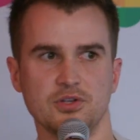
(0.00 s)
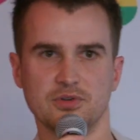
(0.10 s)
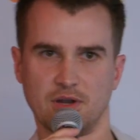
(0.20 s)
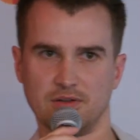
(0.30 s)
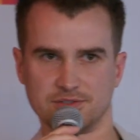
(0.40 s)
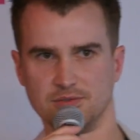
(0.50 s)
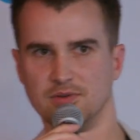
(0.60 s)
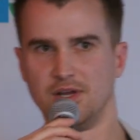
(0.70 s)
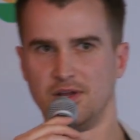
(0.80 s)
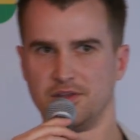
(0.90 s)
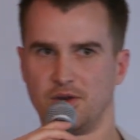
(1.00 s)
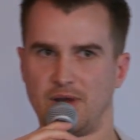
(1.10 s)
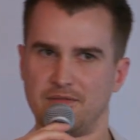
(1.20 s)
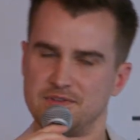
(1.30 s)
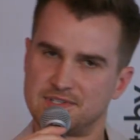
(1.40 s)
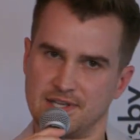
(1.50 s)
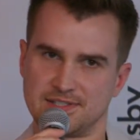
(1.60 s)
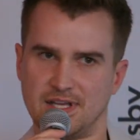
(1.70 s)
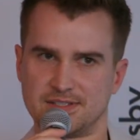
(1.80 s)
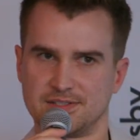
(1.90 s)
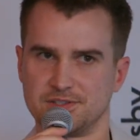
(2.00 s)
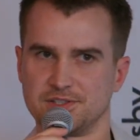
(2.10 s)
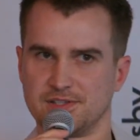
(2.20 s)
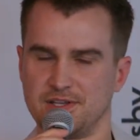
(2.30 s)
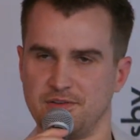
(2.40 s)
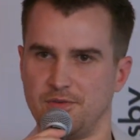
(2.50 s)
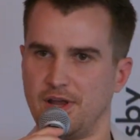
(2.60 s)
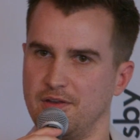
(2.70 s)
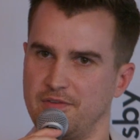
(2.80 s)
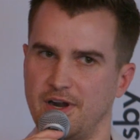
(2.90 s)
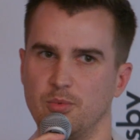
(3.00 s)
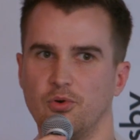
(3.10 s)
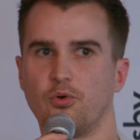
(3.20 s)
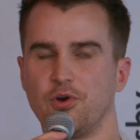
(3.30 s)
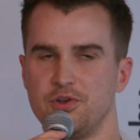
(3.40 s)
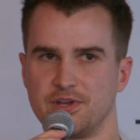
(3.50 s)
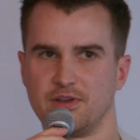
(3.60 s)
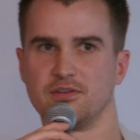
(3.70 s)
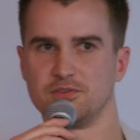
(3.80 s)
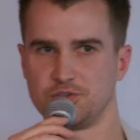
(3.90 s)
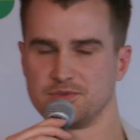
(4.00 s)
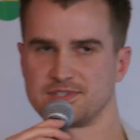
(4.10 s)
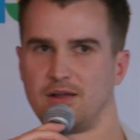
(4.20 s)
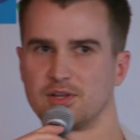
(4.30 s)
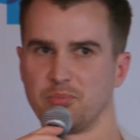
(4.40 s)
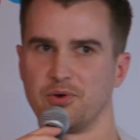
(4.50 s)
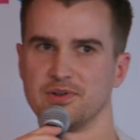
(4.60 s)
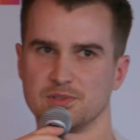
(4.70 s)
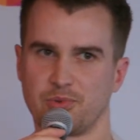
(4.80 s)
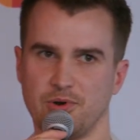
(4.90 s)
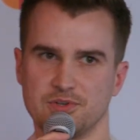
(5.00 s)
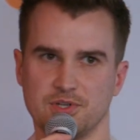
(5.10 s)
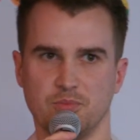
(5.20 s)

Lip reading: You can also, have the CSS just in a variable, or you can do style components approach.